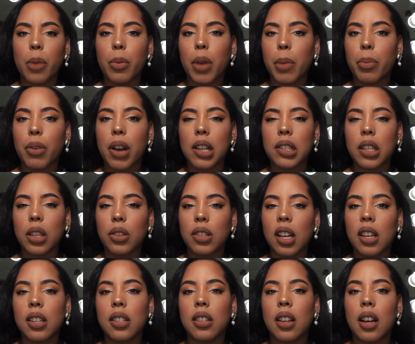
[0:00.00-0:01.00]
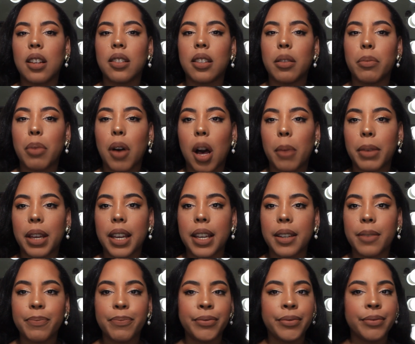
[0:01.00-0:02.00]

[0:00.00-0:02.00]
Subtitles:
my brows I used Anastasia pomade.